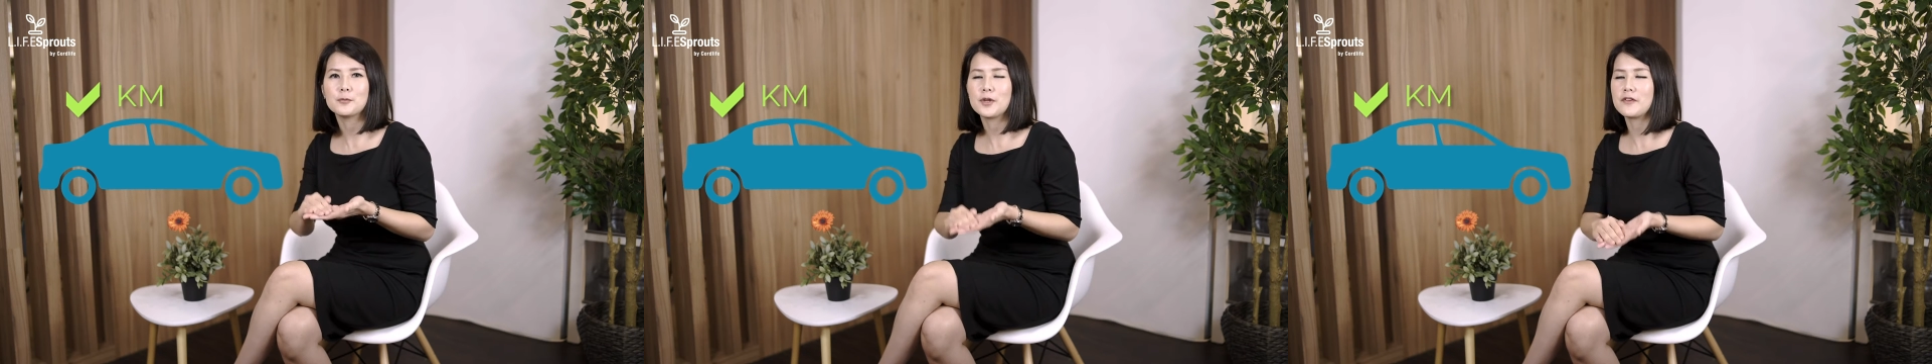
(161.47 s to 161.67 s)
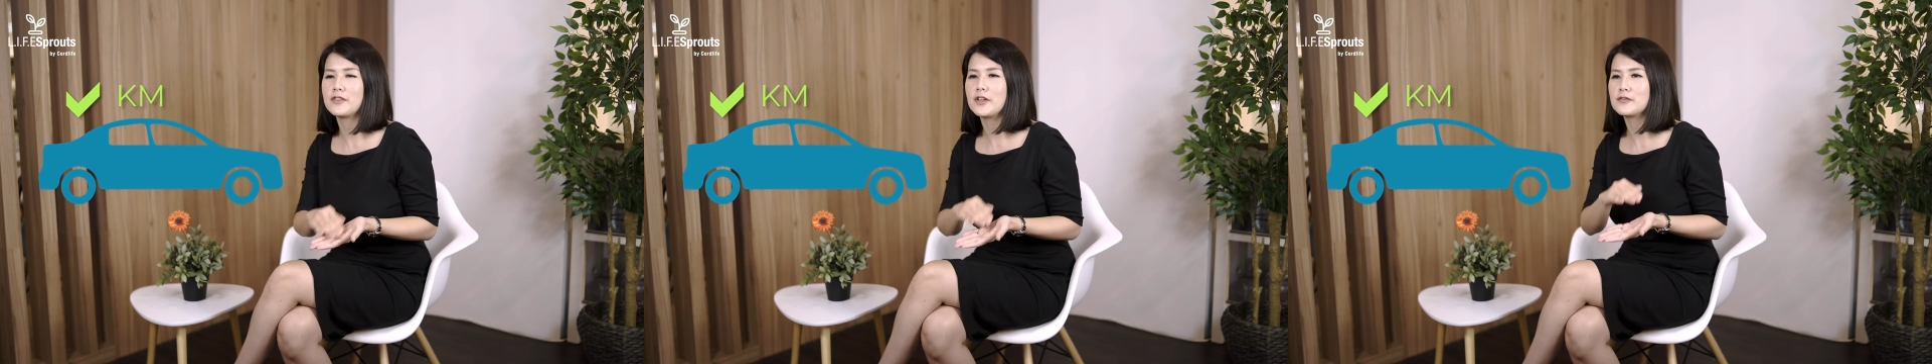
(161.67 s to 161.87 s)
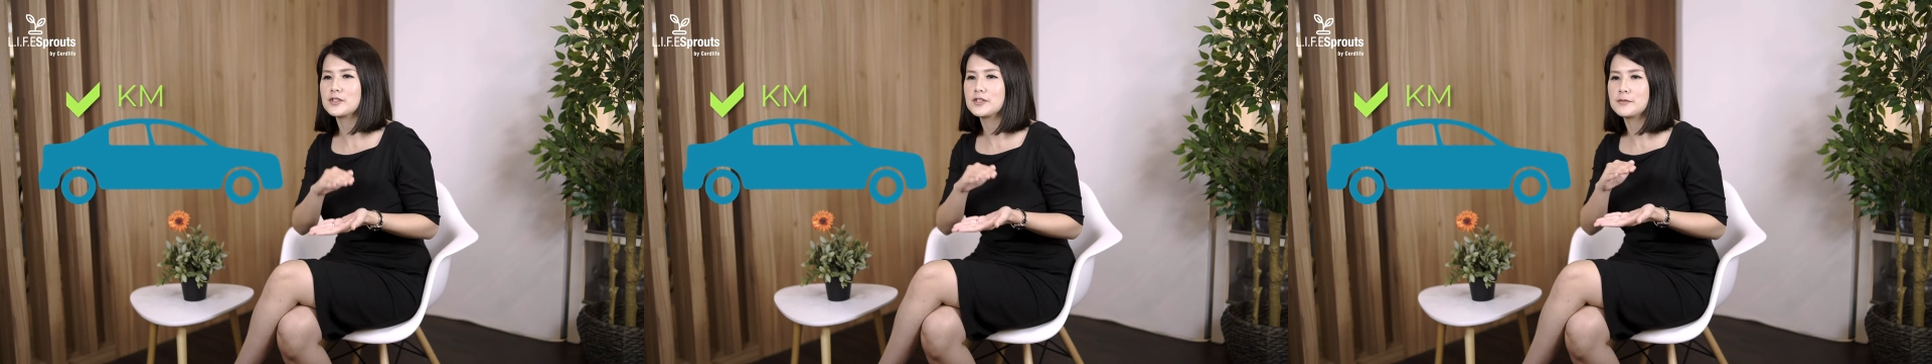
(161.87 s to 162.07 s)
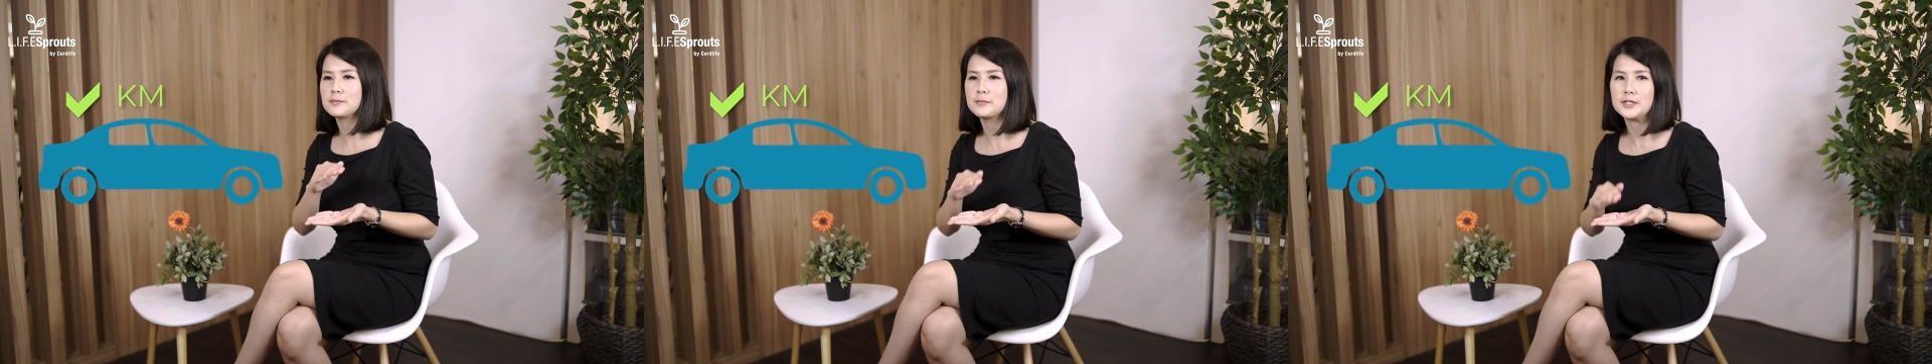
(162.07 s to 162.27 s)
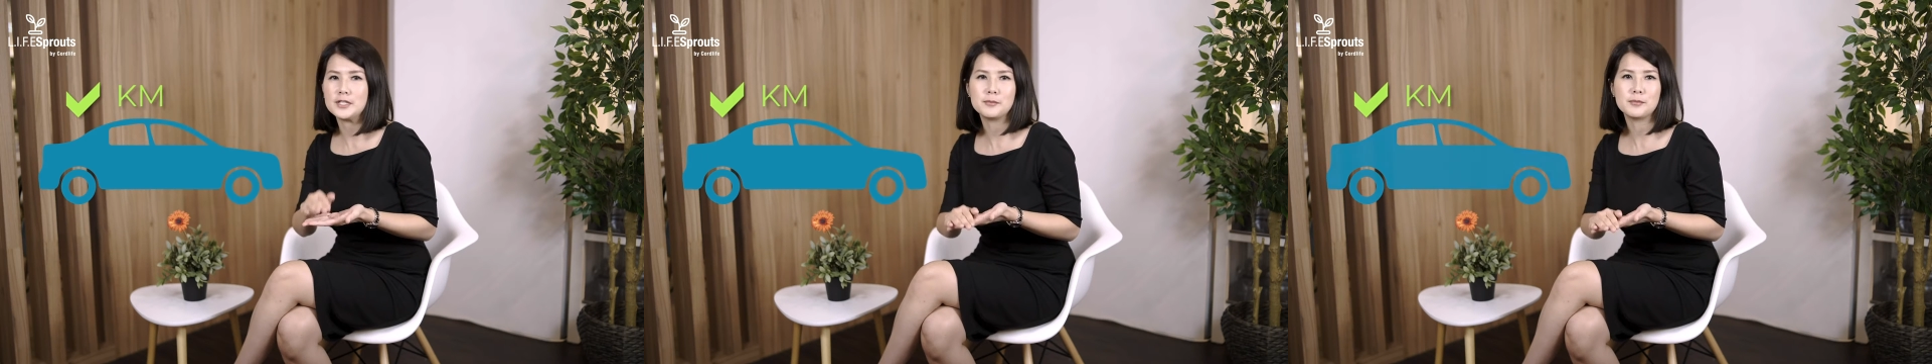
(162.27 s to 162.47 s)
we have never
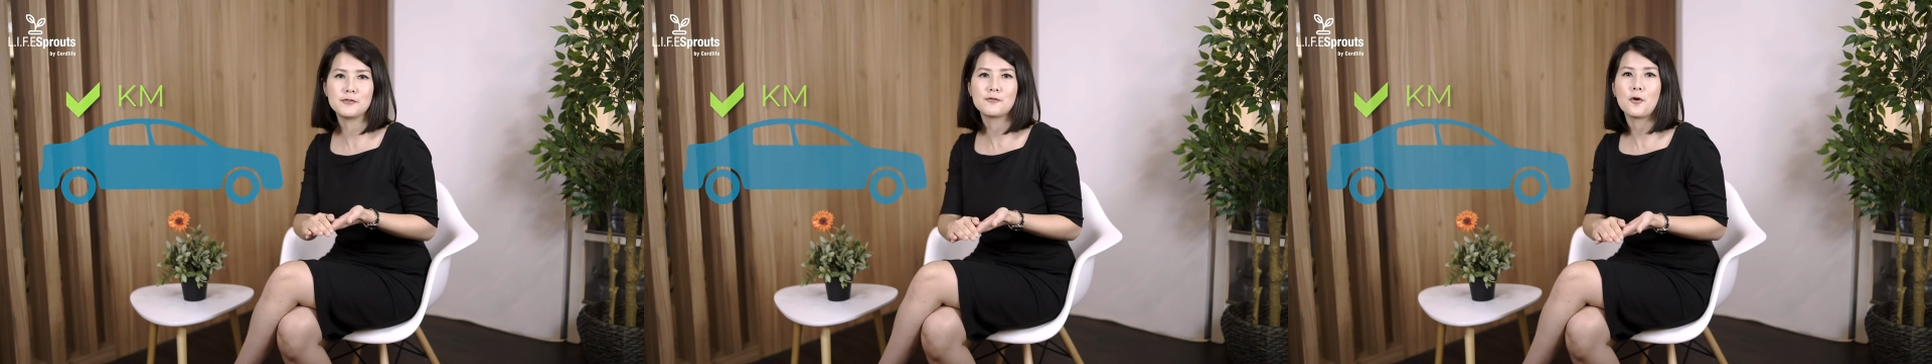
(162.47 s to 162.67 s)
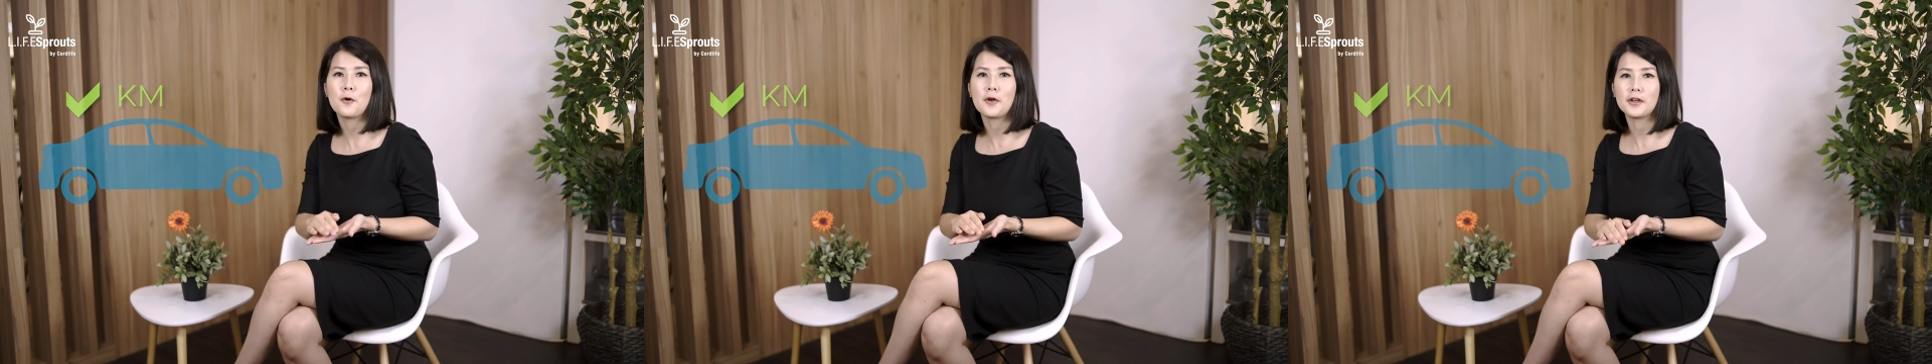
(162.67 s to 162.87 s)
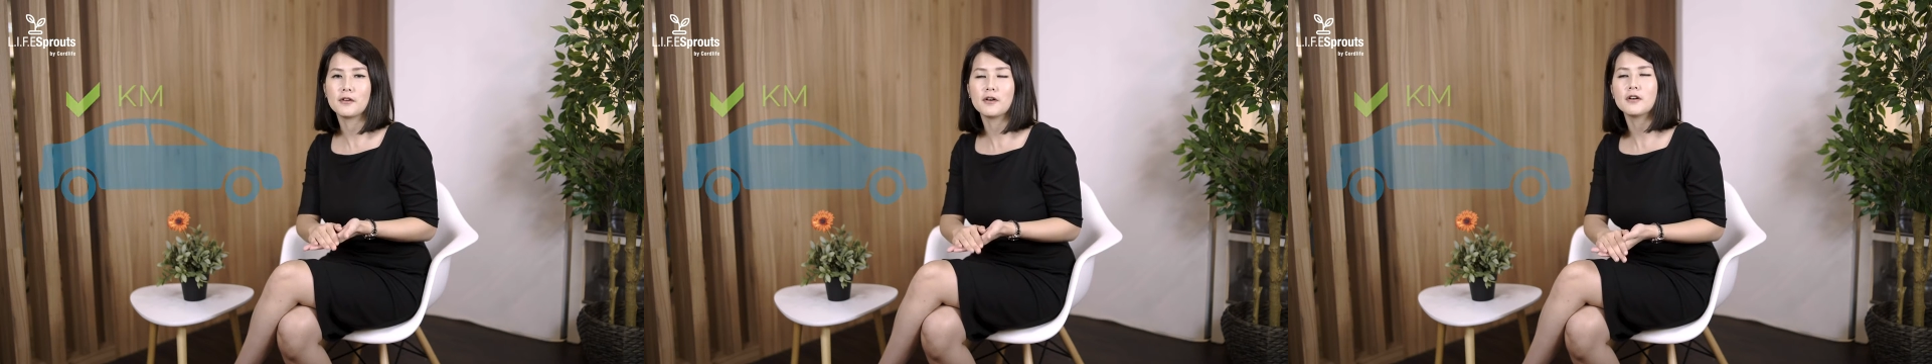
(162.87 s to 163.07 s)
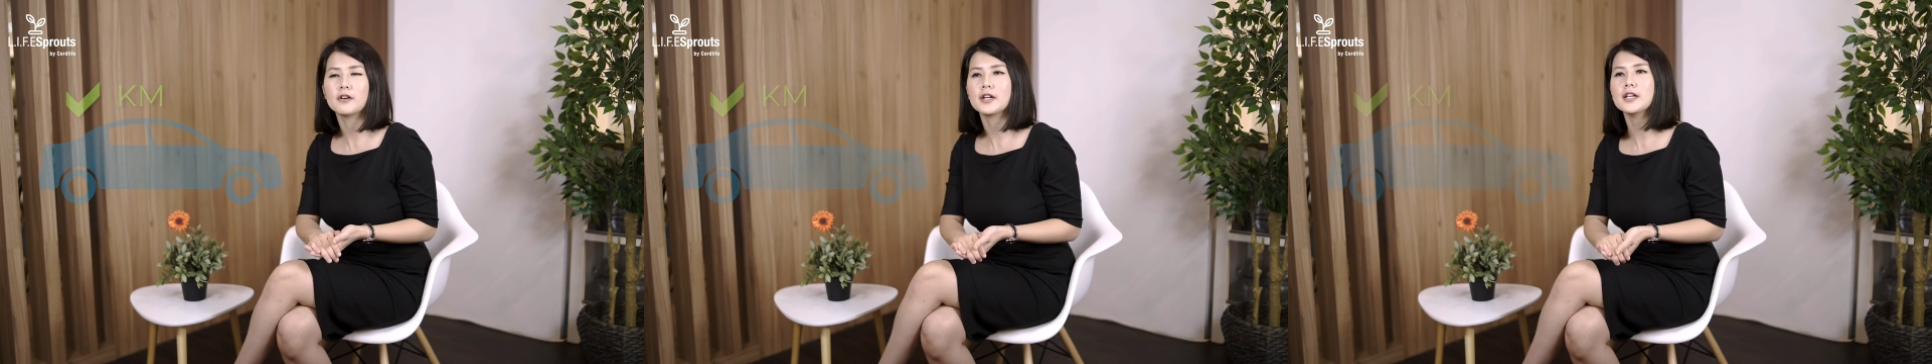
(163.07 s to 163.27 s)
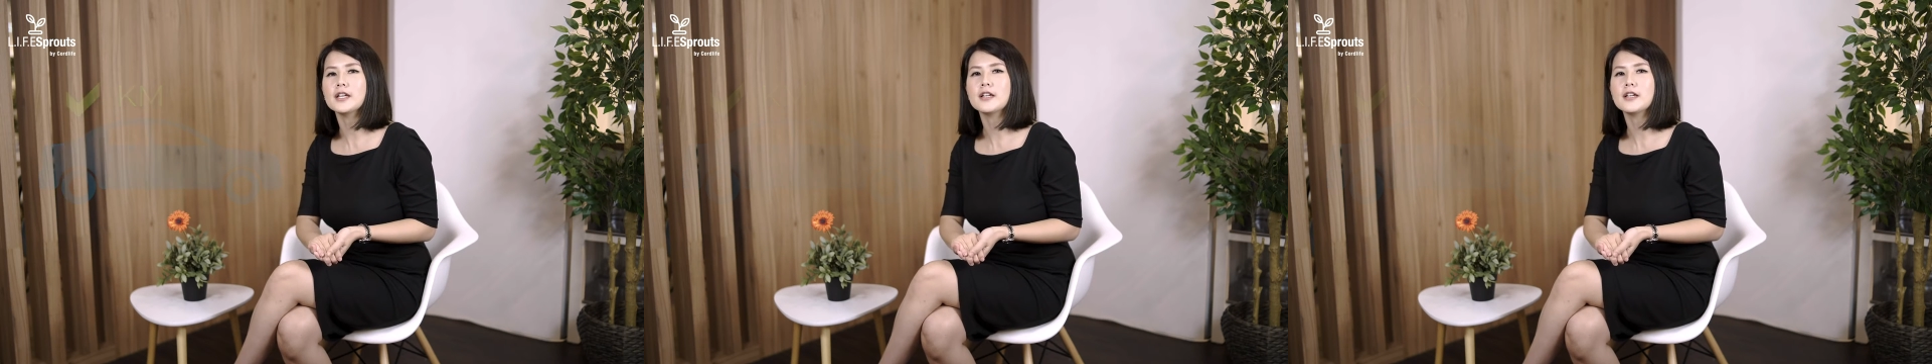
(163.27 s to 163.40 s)
speed before and all, right?